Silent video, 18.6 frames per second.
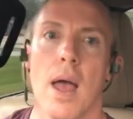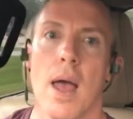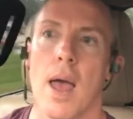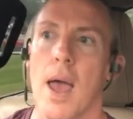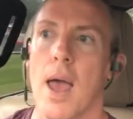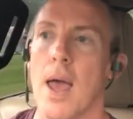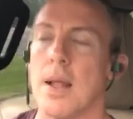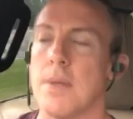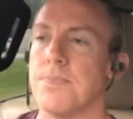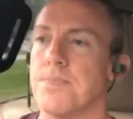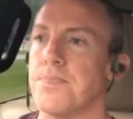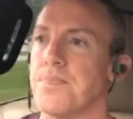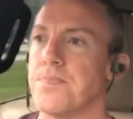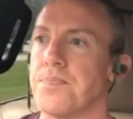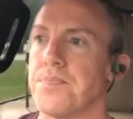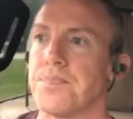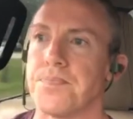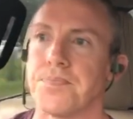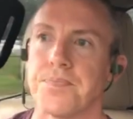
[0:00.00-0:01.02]
And
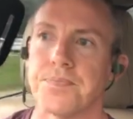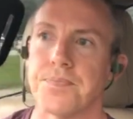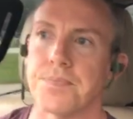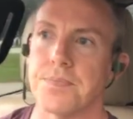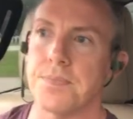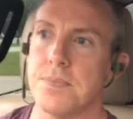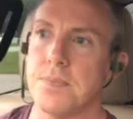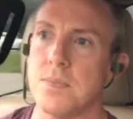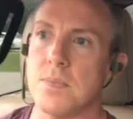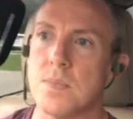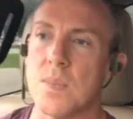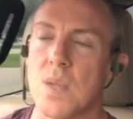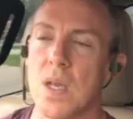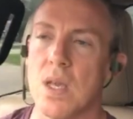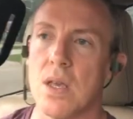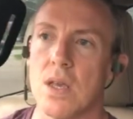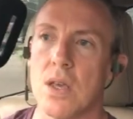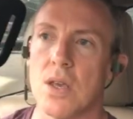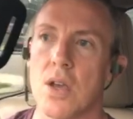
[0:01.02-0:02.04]

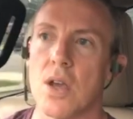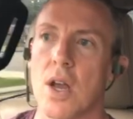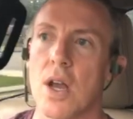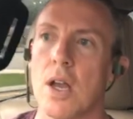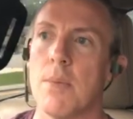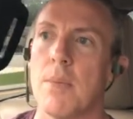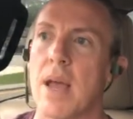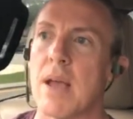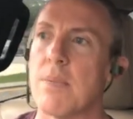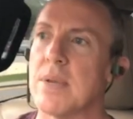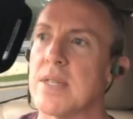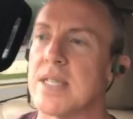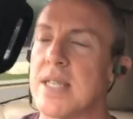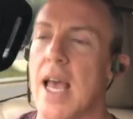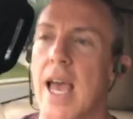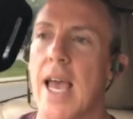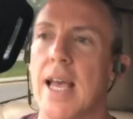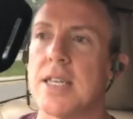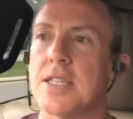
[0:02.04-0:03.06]
you're going to make
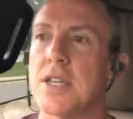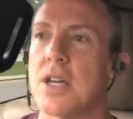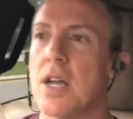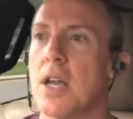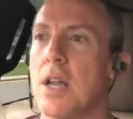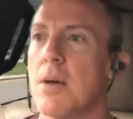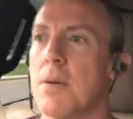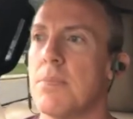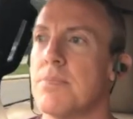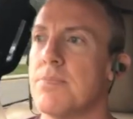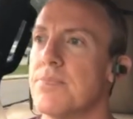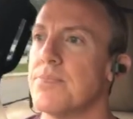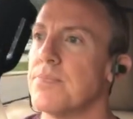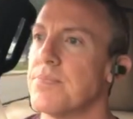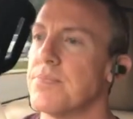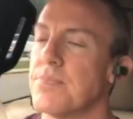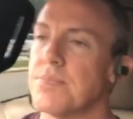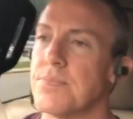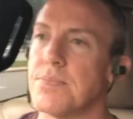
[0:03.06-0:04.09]
mistakes. You're going
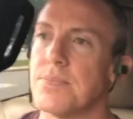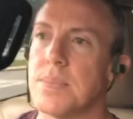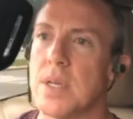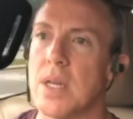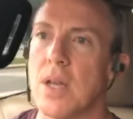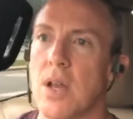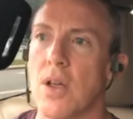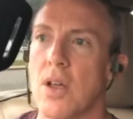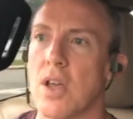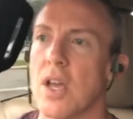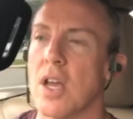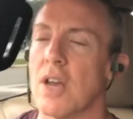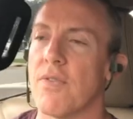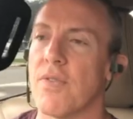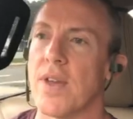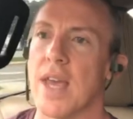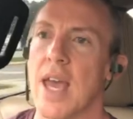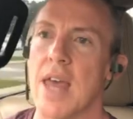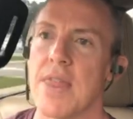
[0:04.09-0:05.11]
to
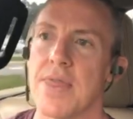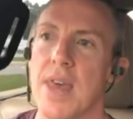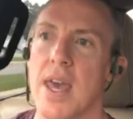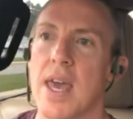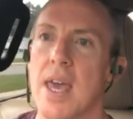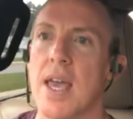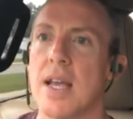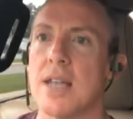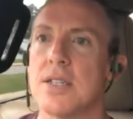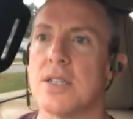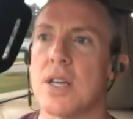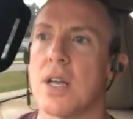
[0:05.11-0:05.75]
forget things.